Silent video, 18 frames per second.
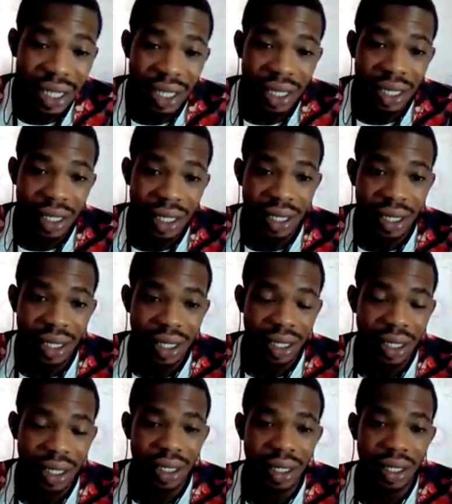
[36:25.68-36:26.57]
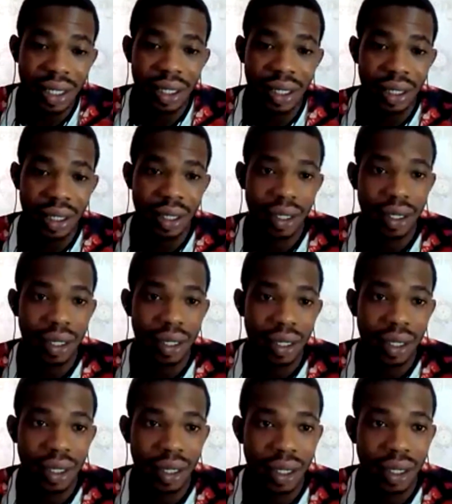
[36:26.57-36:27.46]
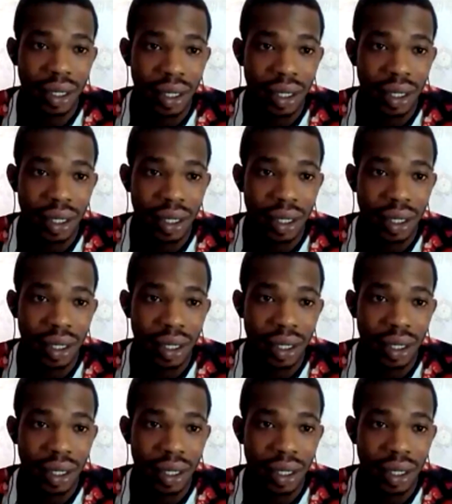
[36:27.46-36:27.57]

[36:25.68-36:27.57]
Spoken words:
[no speech]